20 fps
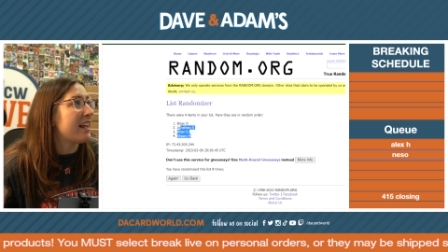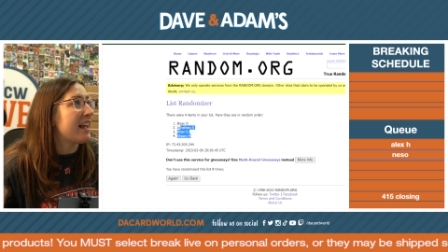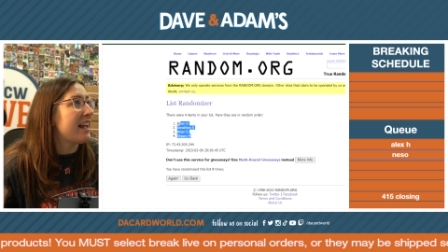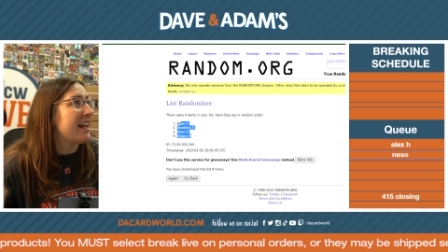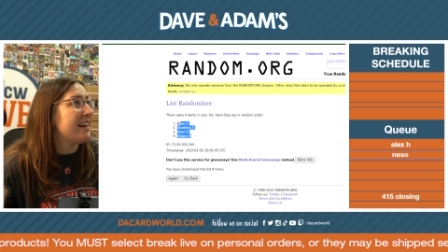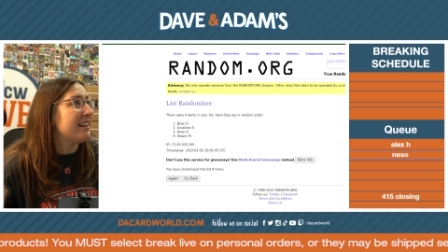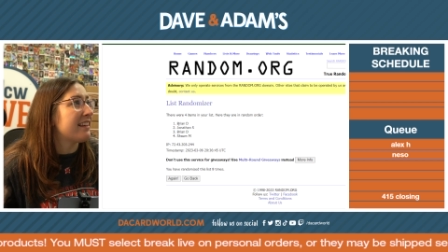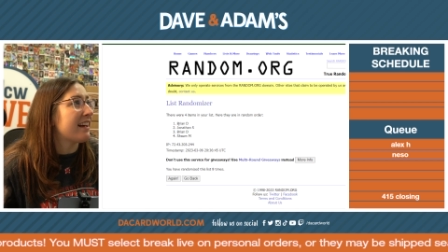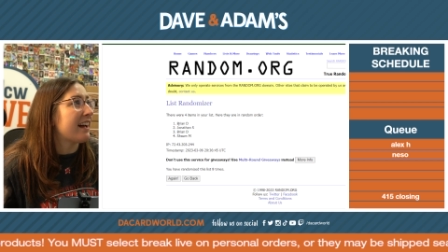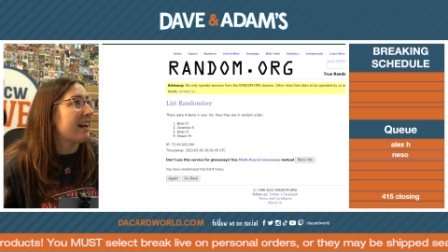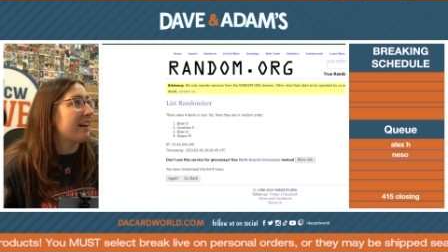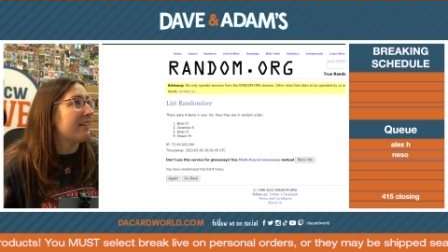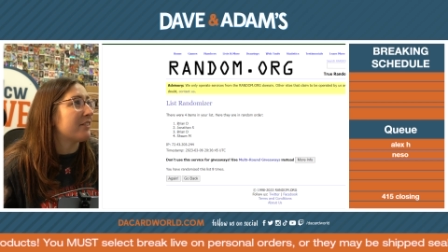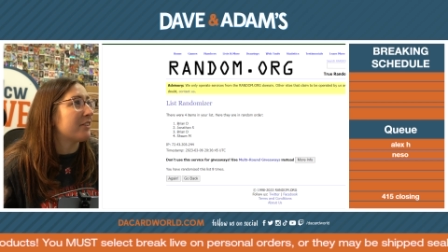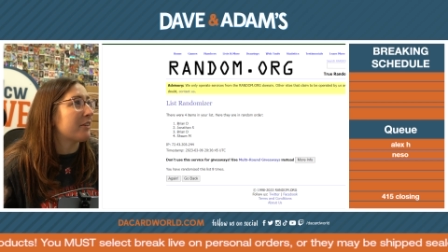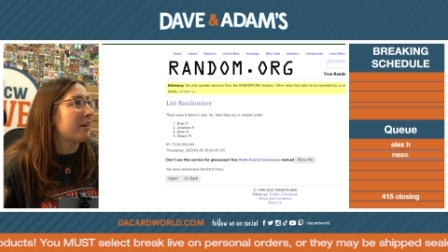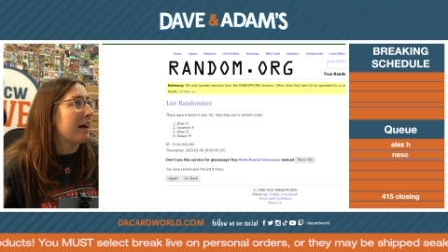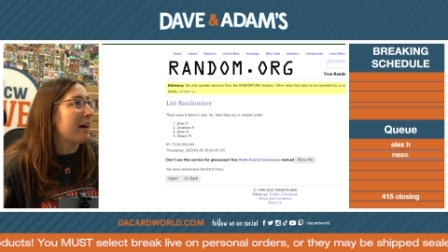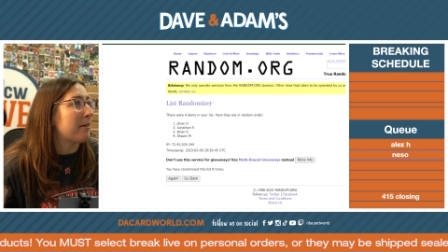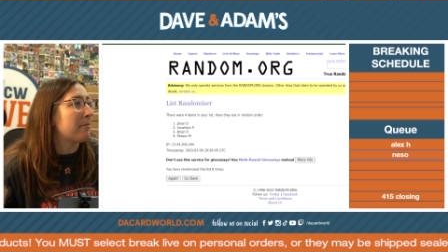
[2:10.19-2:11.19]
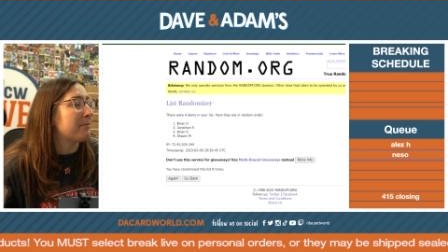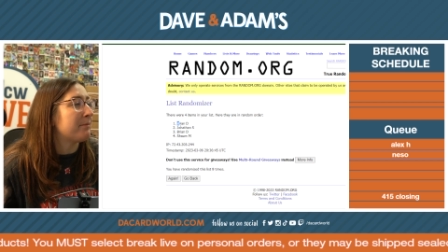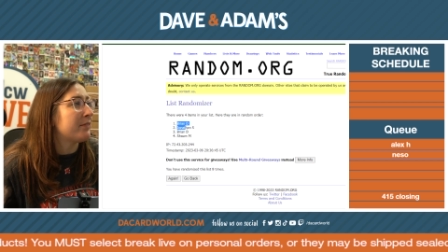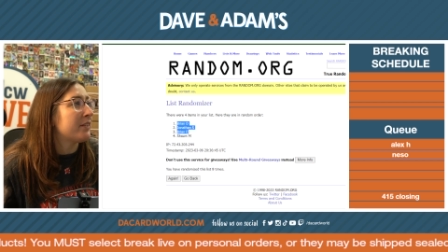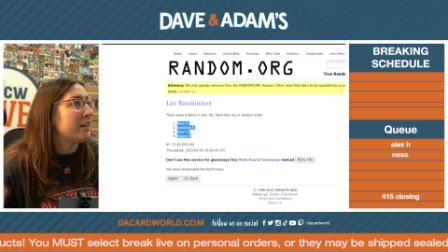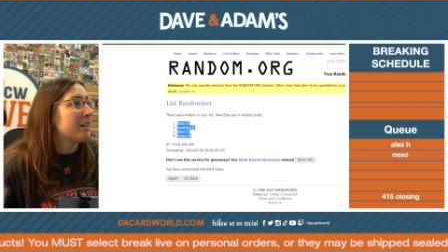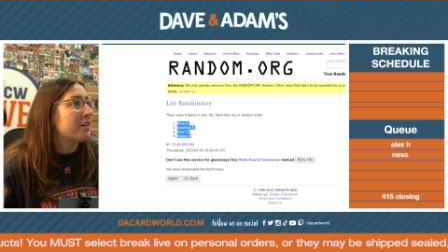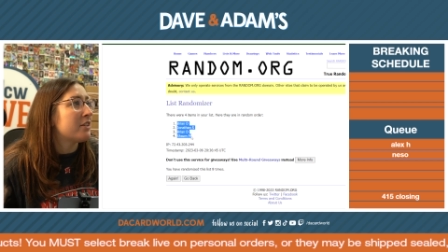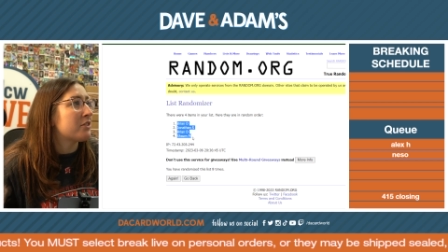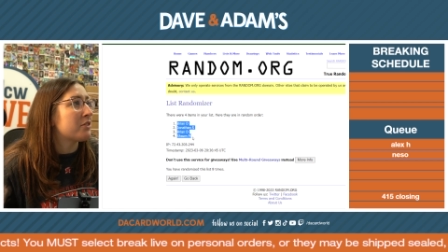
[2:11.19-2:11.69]
Eight times. Okay.
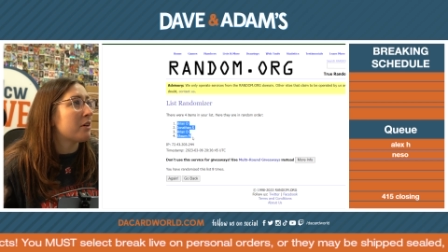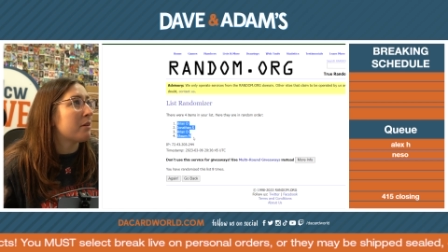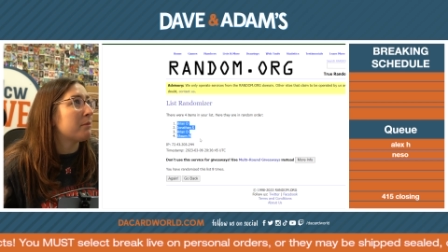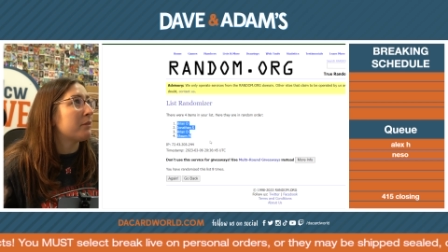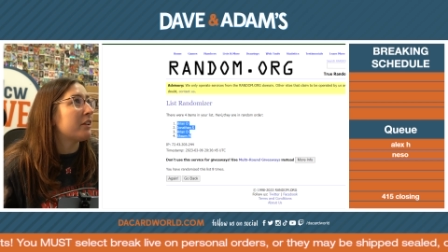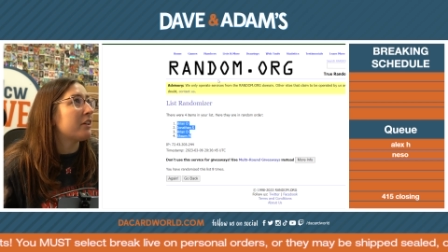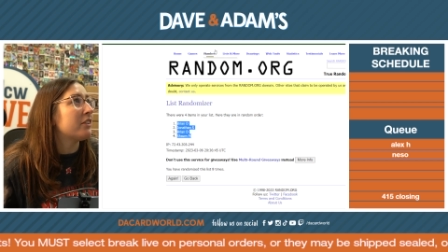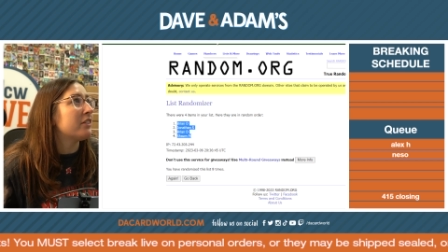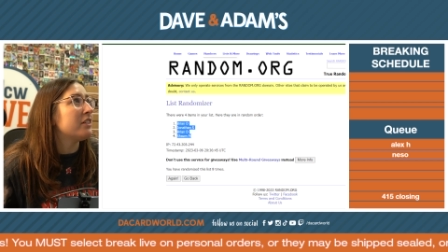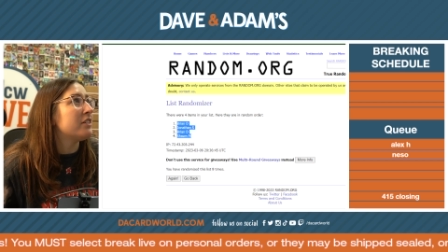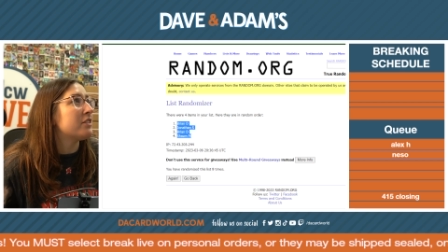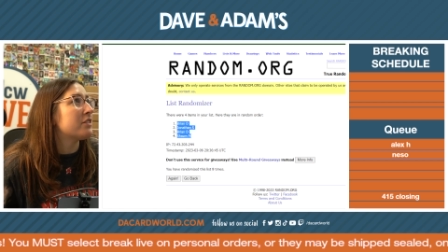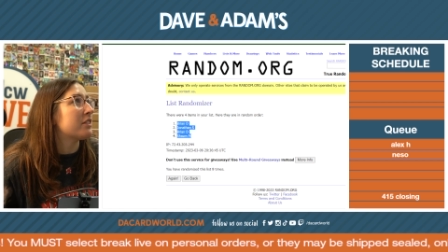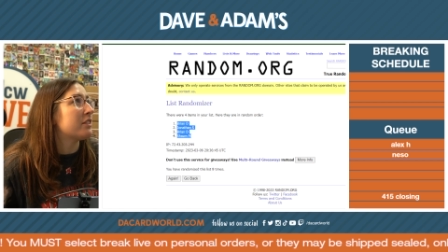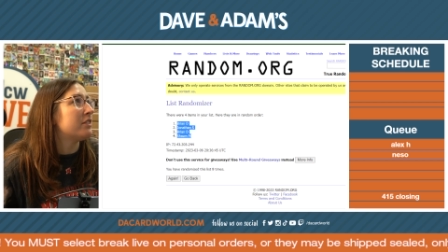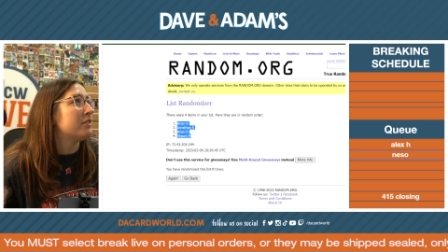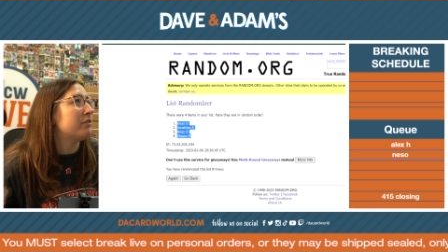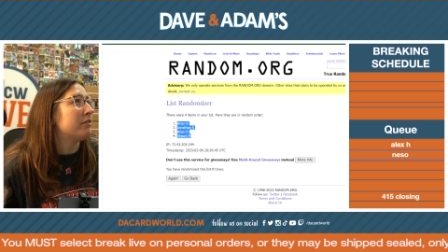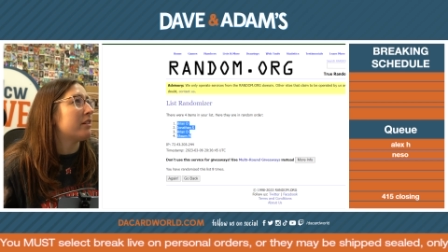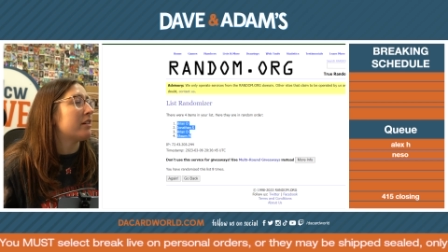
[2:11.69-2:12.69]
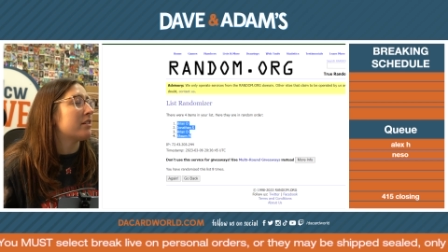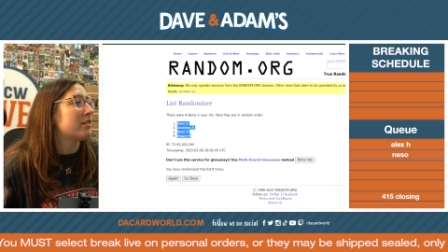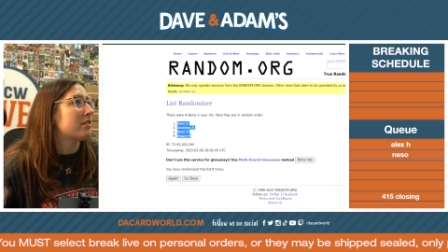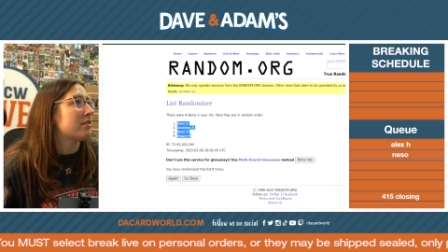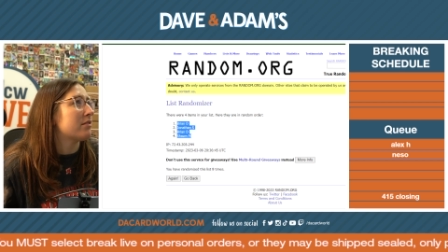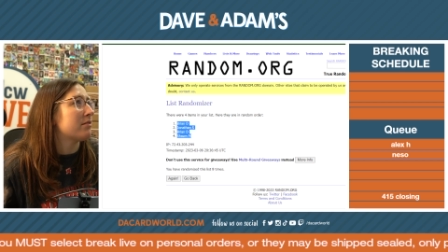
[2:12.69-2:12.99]
So I'm literally just going to do this.